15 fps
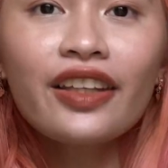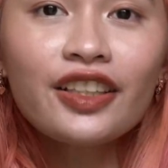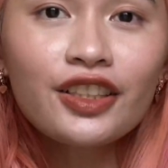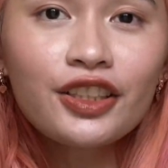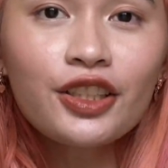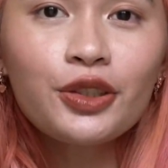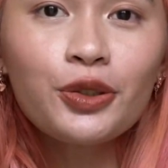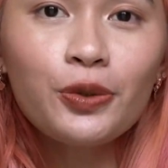These
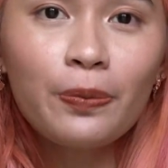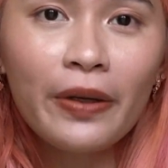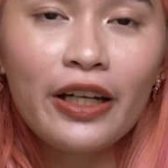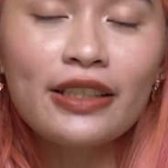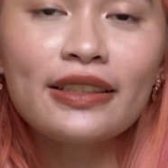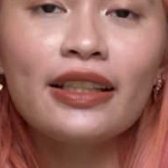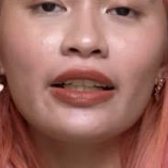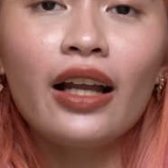are the two
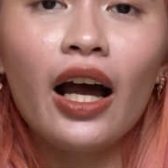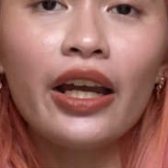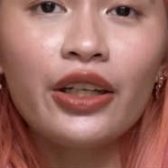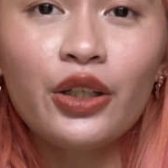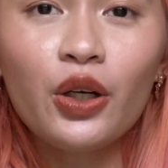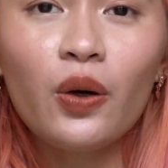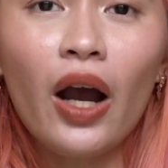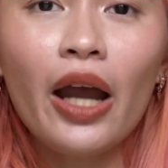pairs that I
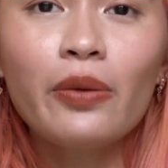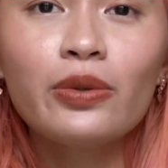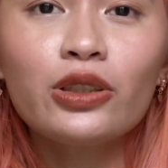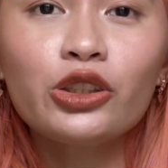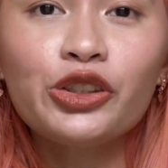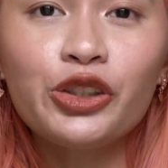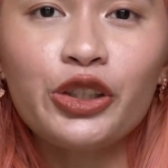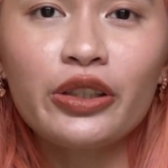know I
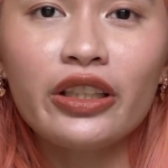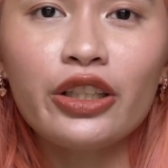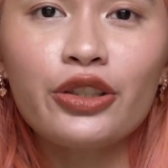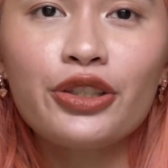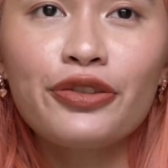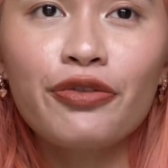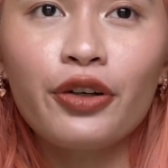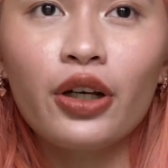will surely
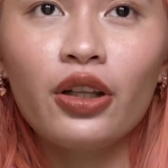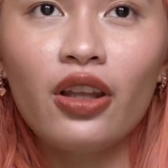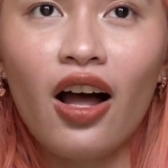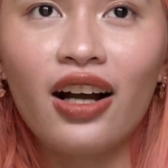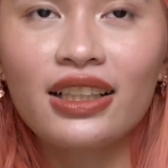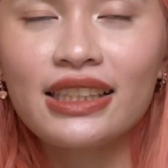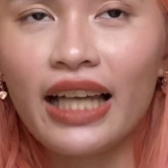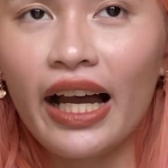use for a
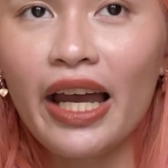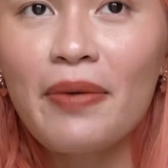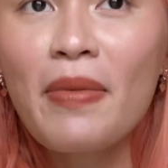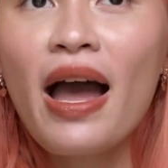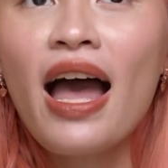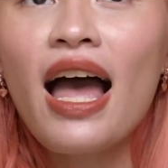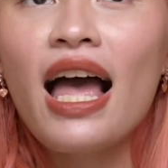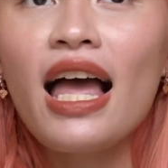long time,
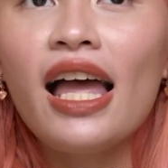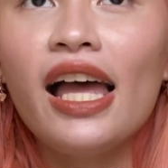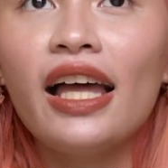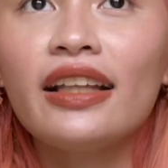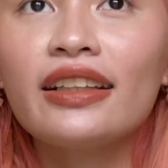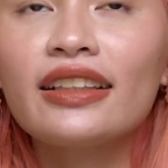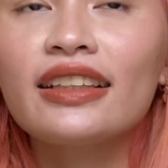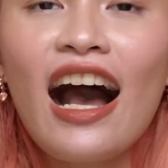
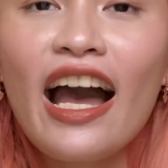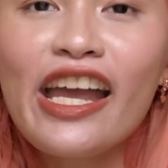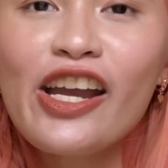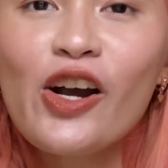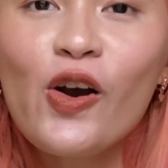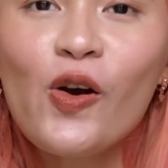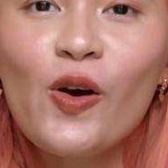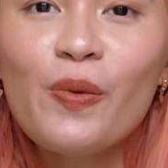and I
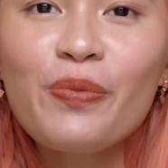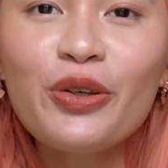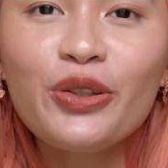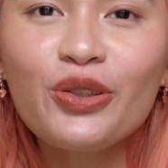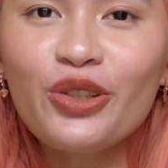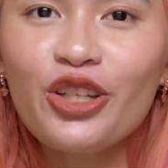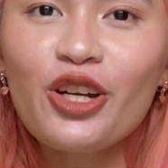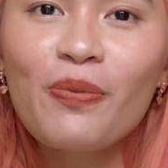hope you
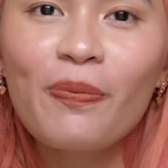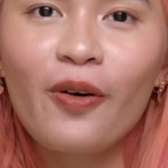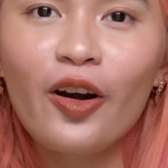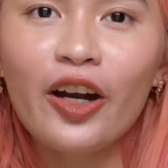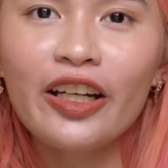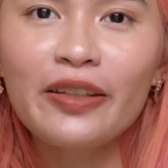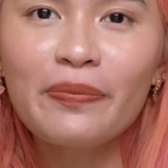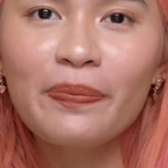do your
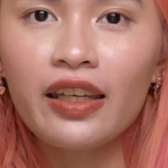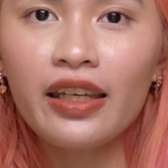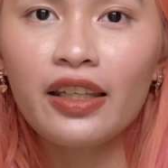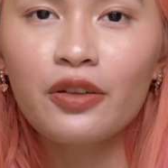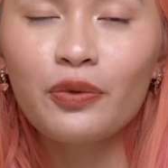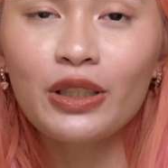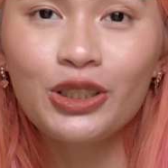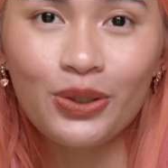part
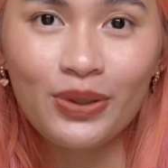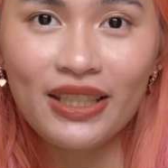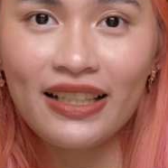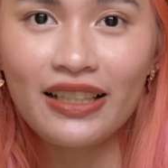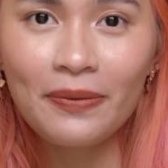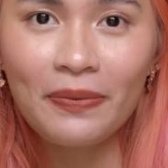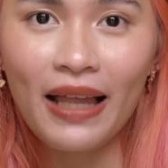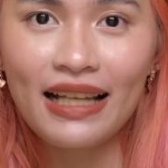in
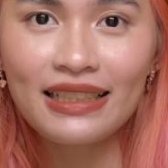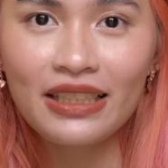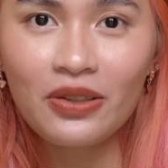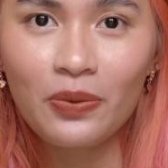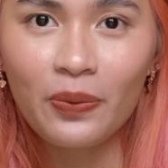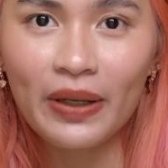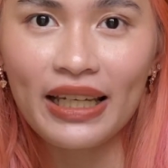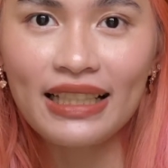reducing the plastic
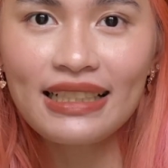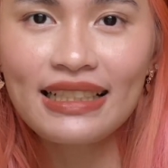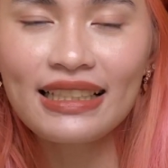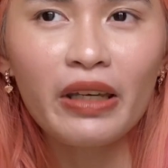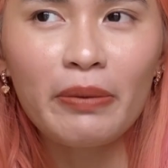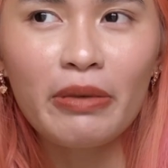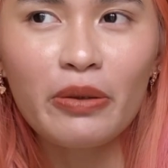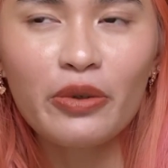waste.
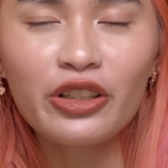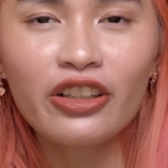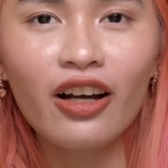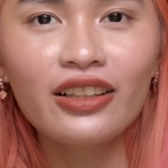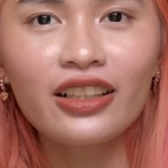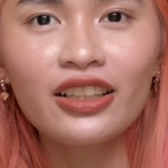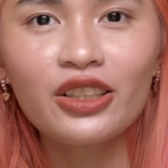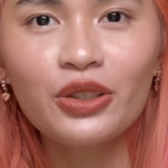Maybe we're
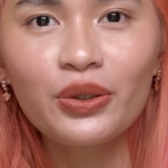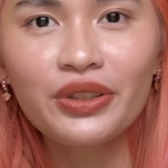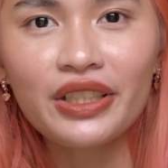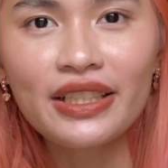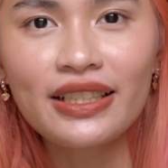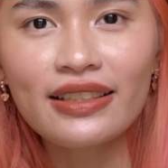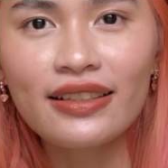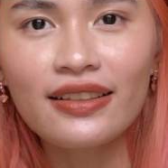not gonna
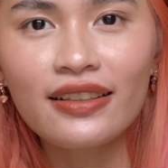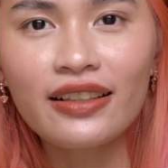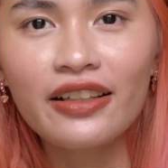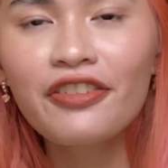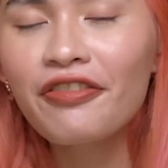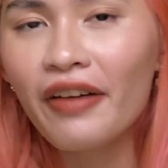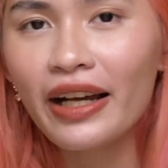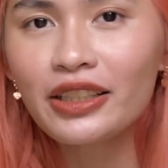notice the
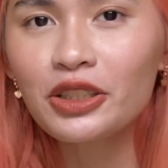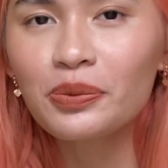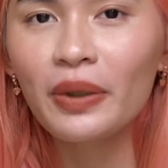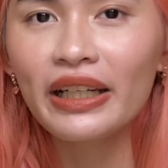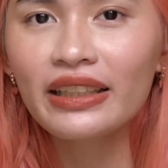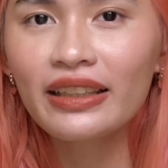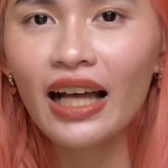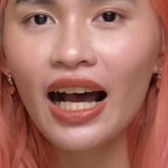effects
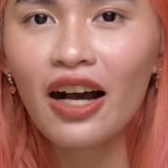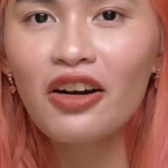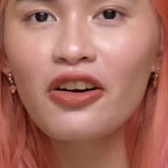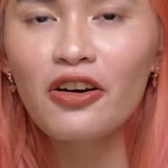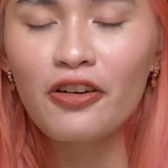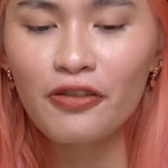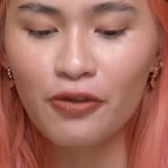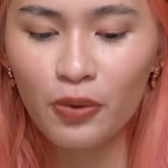right now
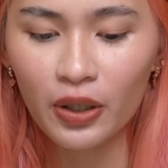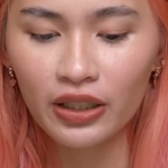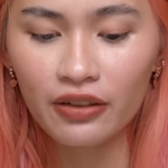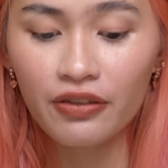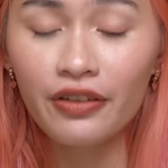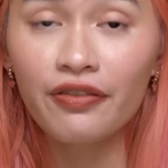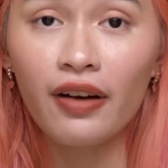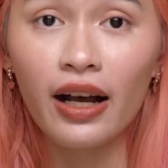of what
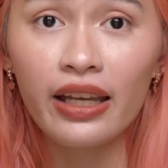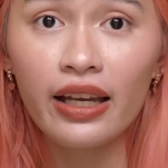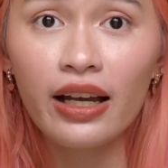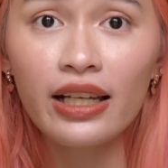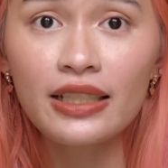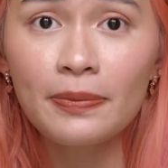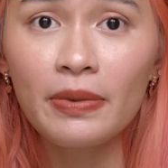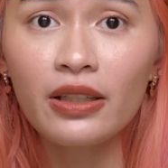VIVAIA
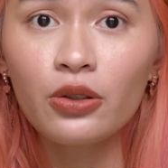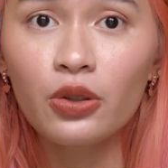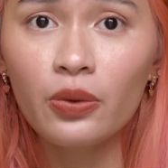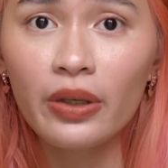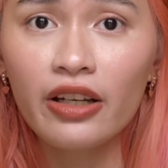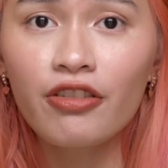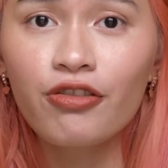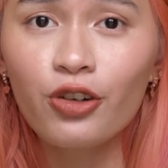has been
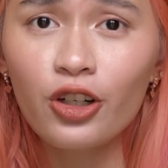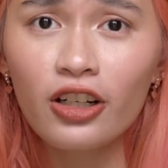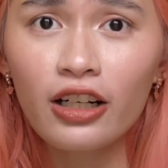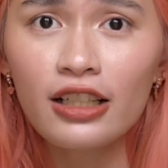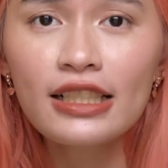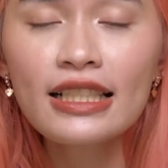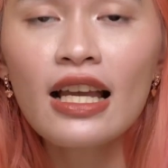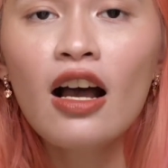doing for
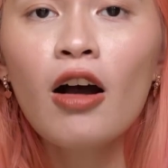us,